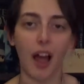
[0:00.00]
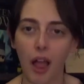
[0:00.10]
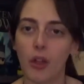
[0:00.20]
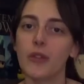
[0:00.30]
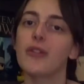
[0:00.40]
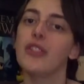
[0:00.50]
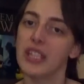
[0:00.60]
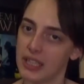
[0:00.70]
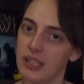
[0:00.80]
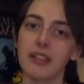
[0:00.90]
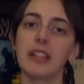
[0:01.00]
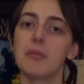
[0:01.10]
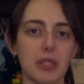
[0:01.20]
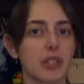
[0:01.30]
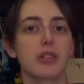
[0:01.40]
of the healing
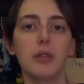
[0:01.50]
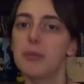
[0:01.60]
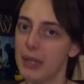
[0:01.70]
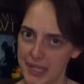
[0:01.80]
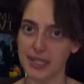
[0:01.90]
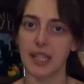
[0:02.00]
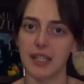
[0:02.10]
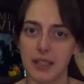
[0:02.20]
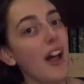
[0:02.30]
mystical bracelet.